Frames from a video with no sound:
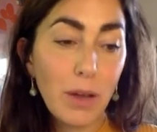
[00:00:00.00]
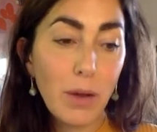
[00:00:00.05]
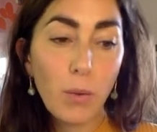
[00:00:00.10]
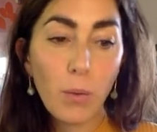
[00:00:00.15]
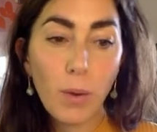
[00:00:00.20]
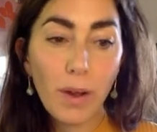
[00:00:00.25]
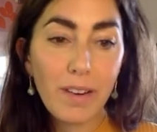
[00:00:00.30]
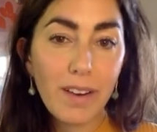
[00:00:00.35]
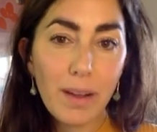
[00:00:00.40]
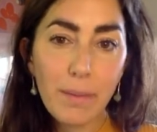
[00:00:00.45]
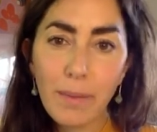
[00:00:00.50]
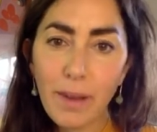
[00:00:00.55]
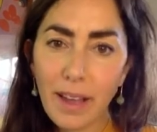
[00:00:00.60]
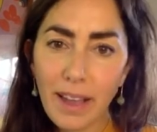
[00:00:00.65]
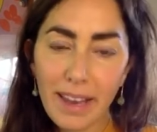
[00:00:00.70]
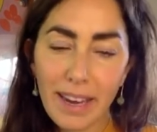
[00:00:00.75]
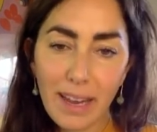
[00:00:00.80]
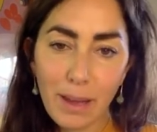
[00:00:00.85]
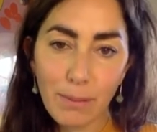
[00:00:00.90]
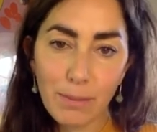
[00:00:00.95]
Where am I
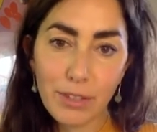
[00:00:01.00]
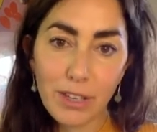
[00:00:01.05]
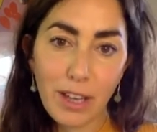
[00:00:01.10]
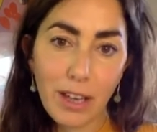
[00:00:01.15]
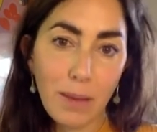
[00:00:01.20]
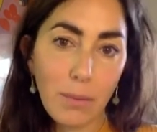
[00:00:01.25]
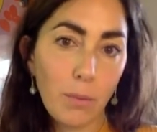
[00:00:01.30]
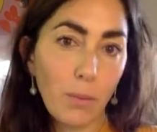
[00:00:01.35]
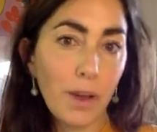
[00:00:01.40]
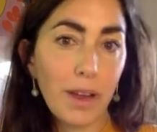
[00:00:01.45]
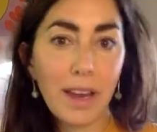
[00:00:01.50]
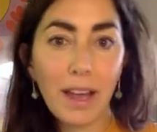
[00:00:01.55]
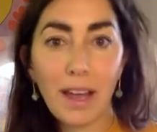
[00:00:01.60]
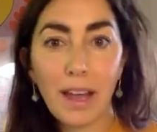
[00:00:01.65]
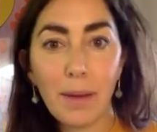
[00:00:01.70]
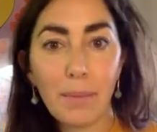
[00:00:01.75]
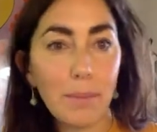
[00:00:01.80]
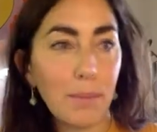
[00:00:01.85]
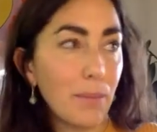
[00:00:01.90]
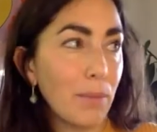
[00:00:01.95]
in uptime? When
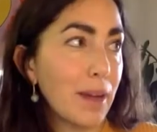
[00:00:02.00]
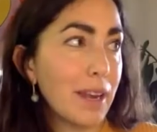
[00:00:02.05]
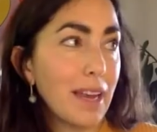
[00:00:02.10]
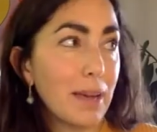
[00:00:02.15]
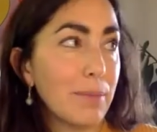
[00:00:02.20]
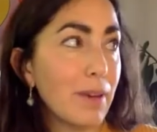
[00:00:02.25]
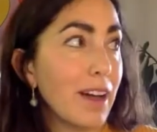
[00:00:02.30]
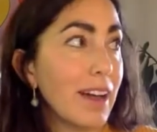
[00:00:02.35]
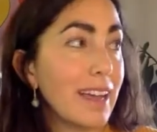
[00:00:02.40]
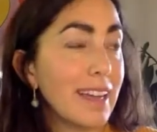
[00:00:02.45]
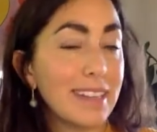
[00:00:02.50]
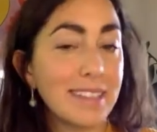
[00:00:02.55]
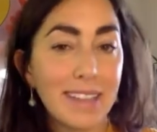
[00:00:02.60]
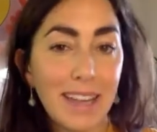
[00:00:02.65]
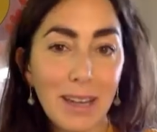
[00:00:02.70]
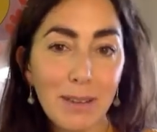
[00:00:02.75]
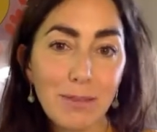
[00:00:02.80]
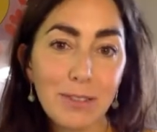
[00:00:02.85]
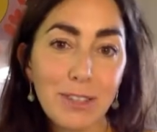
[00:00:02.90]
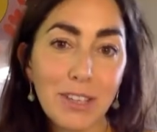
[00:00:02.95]
am I in
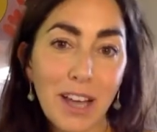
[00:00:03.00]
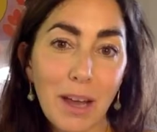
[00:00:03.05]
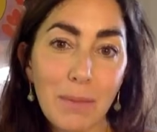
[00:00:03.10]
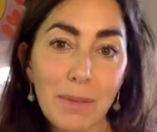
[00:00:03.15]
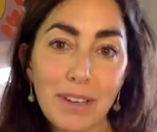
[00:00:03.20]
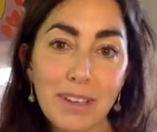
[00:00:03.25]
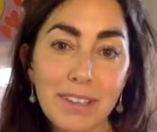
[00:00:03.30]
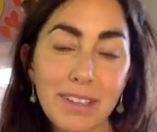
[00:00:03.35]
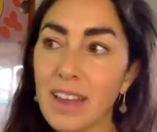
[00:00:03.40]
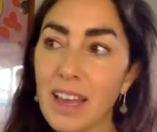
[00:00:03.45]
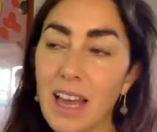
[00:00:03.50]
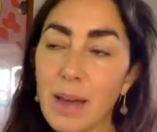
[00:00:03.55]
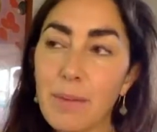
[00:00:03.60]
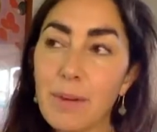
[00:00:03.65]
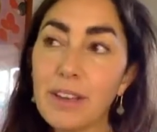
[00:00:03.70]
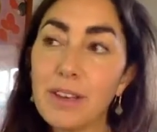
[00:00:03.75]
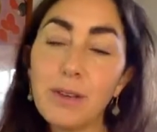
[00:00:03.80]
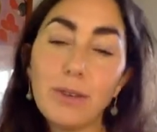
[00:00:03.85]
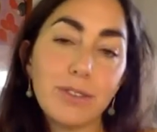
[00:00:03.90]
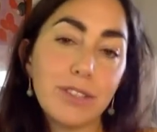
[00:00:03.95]
downtime? And am I
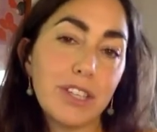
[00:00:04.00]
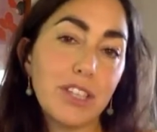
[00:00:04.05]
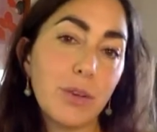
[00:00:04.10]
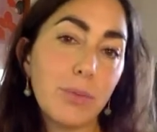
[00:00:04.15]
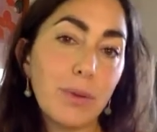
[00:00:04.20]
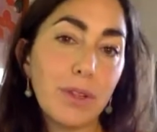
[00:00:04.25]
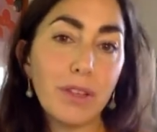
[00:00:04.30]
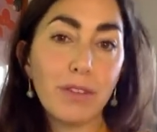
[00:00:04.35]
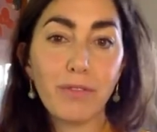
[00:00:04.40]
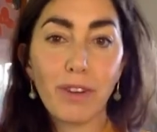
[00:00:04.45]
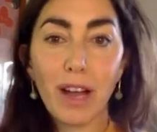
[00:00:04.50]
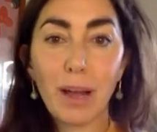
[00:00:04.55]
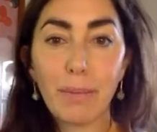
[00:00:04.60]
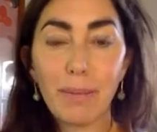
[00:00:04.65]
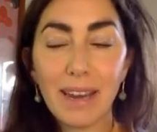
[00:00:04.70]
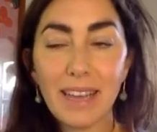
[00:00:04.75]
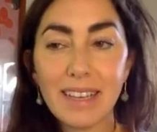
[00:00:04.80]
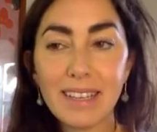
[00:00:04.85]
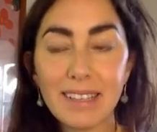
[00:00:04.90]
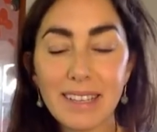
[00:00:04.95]
using them in the right
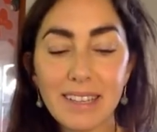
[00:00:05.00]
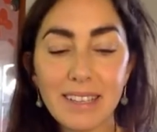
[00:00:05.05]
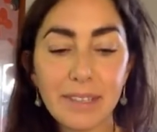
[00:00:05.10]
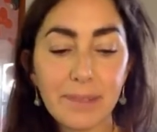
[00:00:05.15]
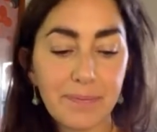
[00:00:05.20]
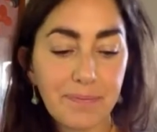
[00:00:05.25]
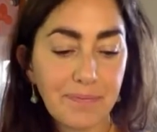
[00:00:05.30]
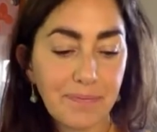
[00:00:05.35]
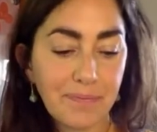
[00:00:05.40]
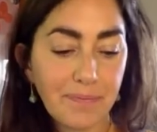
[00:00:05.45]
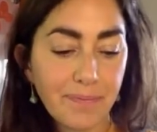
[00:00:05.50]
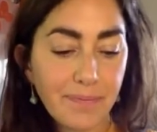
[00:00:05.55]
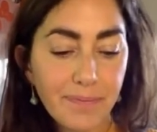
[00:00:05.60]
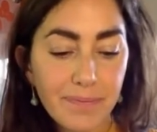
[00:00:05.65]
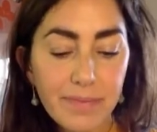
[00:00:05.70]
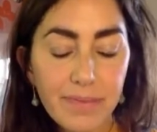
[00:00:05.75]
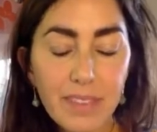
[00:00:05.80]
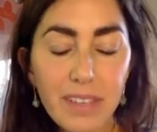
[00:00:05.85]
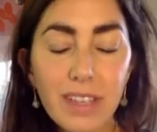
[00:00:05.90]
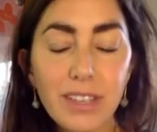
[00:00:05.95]
places?
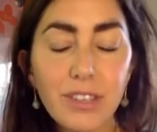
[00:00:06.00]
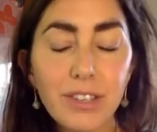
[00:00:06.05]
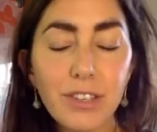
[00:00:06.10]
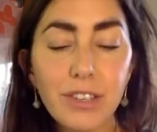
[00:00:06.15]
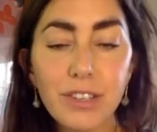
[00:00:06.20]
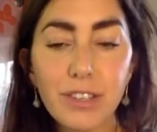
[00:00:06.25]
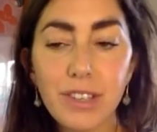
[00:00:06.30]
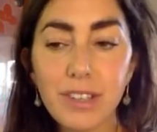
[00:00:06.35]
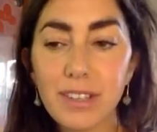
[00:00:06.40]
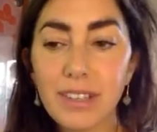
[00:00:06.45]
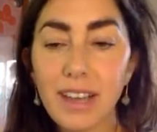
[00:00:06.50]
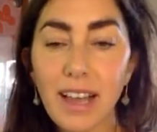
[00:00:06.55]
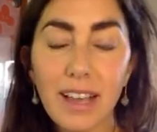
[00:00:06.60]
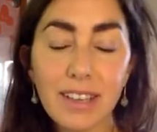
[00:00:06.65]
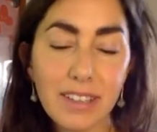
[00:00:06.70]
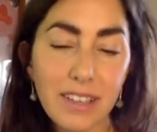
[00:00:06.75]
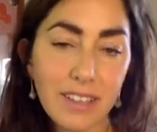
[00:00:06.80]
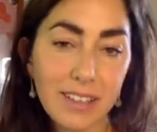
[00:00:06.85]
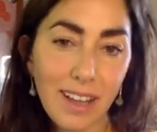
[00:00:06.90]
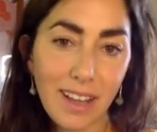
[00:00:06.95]
Just as an
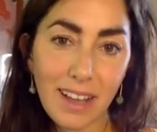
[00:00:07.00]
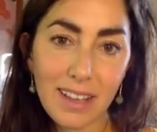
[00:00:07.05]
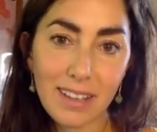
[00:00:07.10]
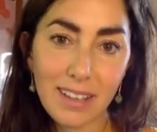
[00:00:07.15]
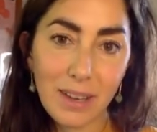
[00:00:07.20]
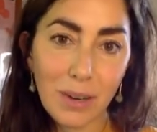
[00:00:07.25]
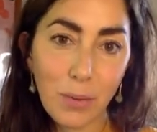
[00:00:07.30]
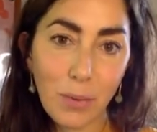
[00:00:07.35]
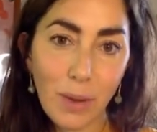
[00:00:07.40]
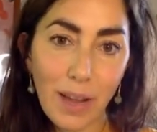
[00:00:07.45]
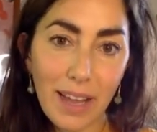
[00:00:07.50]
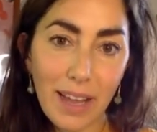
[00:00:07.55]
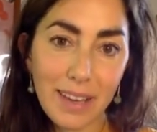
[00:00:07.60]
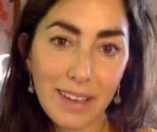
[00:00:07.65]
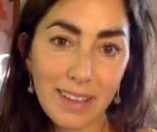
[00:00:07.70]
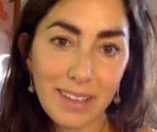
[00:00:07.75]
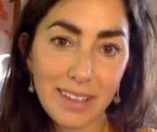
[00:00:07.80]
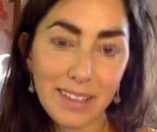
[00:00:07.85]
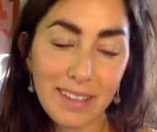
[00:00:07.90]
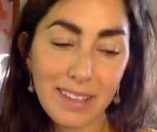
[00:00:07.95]
exercise in
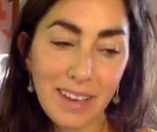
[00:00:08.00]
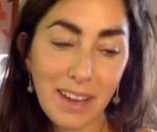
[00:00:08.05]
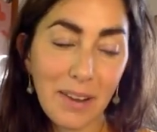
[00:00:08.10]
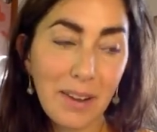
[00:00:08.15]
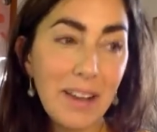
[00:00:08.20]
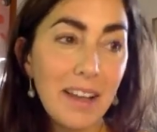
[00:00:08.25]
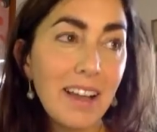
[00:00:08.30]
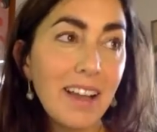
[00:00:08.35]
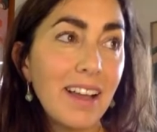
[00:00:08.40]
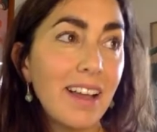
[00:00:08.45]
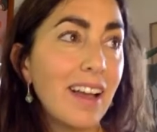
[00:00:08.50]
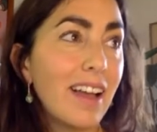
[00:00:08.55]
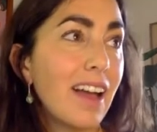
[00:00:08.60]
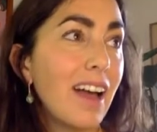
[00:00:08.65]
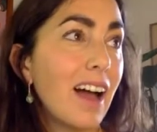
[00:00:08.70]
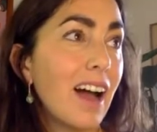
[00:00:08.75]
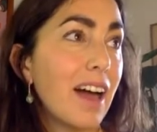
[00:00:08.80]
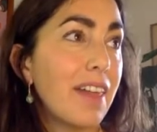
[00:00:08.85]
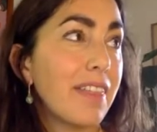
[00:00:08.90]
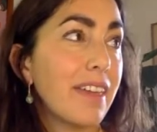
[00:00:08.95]
awareness. Now,
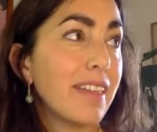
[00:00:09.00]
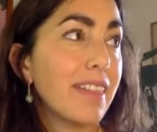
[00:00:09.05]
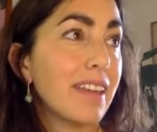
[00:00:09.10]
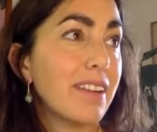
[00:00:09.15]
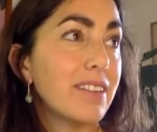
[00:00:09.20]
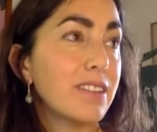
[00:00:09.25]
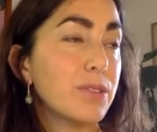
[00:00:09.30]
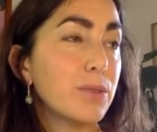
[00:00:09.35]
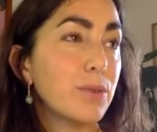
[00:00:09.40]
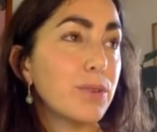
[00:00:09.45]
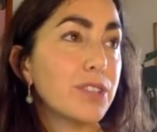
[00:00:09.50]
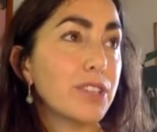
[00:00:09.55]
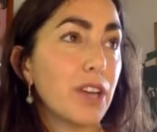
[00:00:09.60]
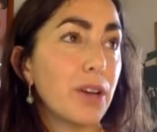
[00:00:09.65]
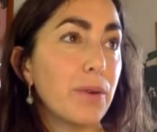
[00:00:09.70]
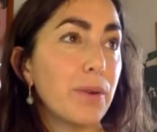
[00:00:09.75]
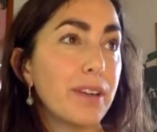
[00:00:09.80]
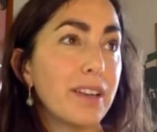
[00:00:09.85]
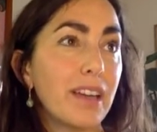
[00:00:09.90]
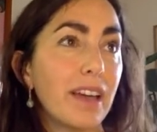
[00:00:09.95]
I think there is
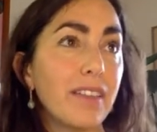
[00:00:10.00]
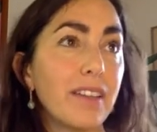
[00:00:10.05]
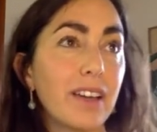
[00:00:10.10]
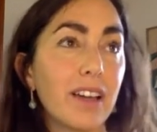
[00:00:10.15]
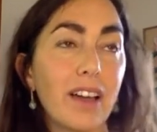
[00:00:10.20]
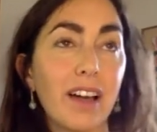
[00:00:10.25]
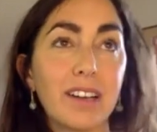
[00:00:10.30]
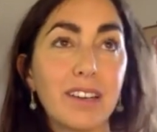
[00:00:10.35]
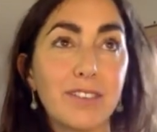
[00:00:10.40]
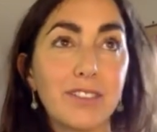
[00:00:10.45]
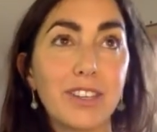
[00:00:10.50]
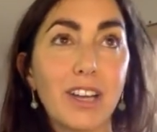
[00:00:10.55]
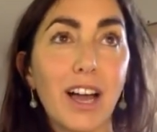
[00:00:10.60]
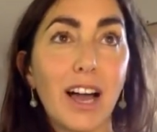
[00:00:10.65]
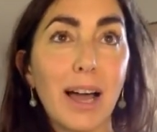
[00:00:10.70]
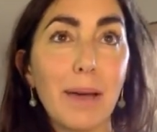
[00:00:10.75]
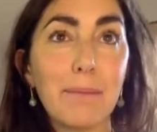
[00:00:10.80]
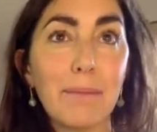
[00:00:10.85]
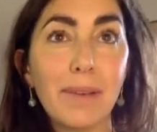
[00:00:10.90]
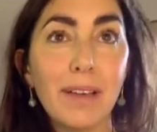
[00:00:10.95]
also another kind of
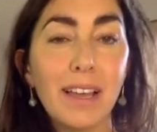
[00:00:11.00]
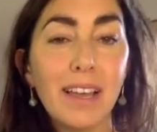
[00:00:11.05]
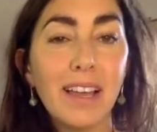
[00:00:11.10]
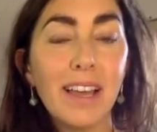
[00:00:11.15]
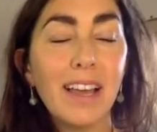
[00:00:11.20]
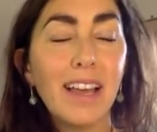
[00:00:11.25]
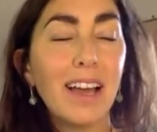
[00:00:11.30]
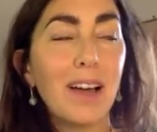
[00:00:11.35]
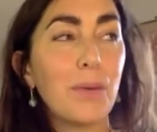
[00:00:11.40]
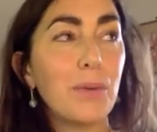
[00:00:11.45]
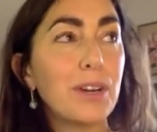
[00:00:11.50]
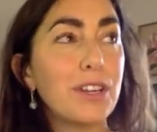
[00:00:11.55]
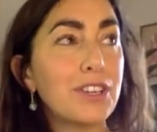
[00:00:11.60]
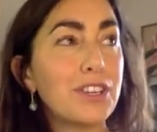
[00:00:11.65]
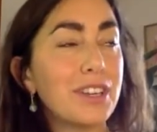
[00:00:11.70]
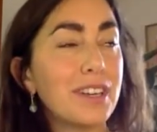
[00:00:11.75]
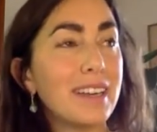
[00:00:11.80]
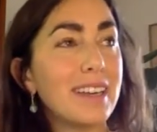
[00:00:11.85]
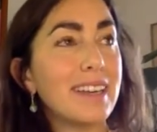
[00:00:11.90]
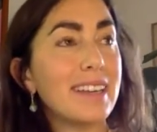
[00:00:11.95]
time, which
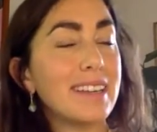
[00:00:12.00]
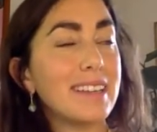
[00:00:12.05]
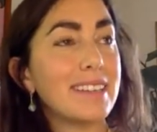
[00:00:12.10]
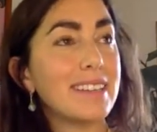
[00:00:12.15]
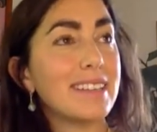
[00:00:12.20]
I